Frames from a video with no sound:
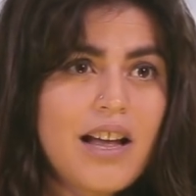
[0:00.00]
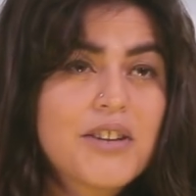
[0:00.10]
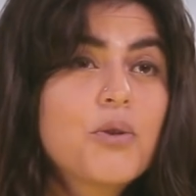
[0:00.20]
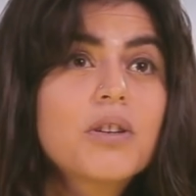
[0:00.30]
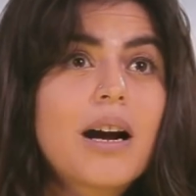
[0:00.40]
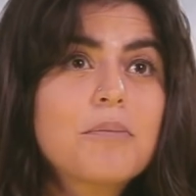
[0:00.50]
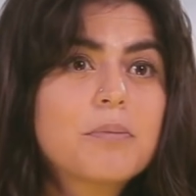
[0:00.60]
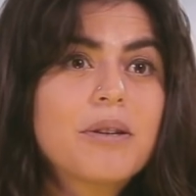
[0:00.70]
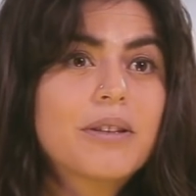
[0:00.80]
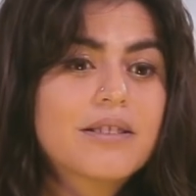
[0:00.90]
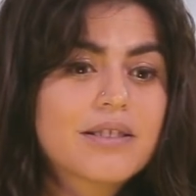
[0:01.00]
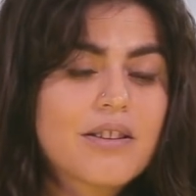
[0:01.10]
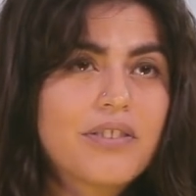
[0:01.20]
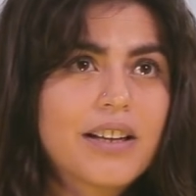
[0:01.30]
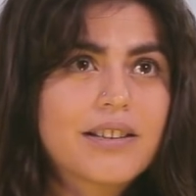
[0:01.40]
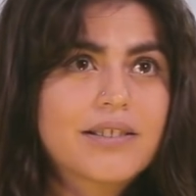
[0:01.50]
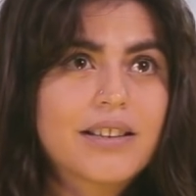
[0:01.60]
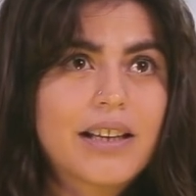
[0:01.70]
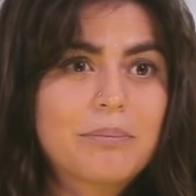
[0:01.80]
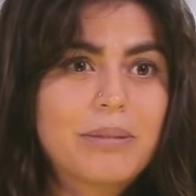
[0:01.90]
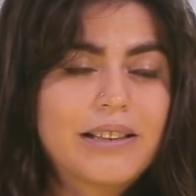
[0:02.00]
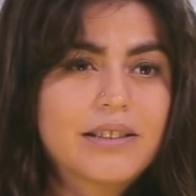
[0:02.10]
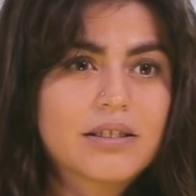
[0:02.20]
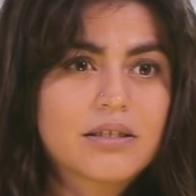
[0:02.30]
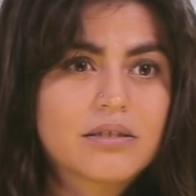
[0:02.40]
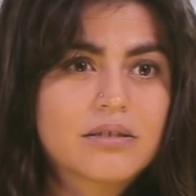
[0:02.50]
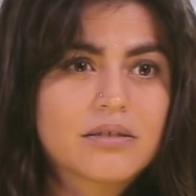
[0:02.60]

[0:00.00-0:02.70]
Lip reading: And don't come to me with stuff like this again, please.